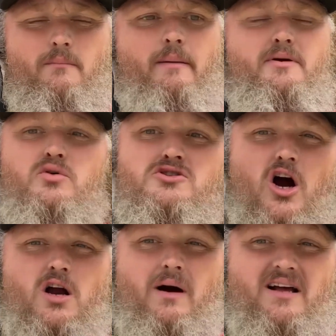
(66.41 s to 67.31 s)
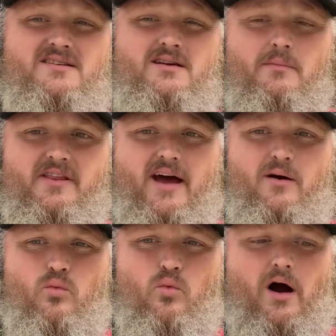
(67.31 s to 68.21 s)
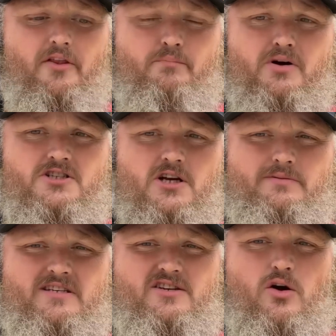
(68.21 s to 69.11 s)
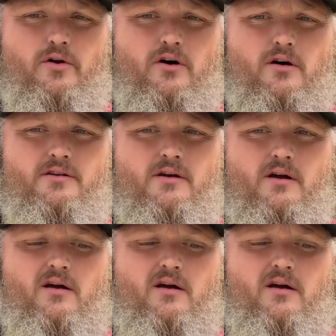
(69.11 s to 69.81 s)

Maybe we'll talk about some of that while the push-ups is going on.